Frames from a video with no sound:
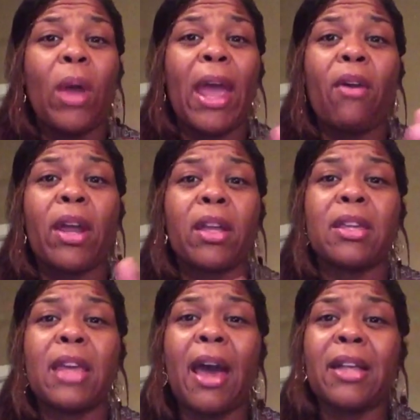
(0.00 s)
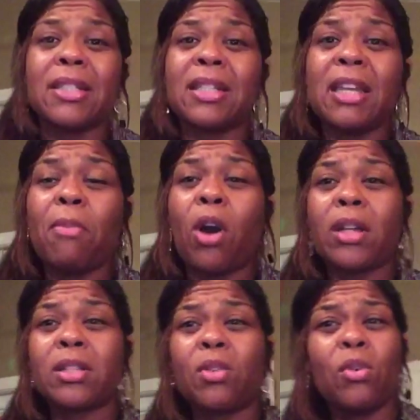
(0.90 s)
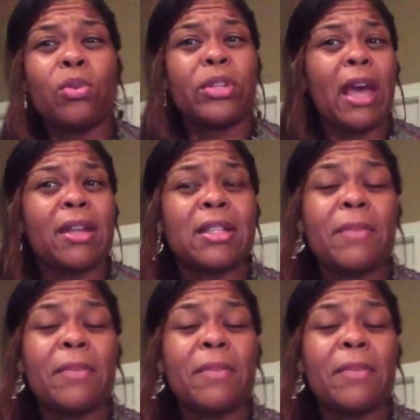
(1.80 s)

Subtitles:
Oh, Eric, yes, sea moss. Oh, yes.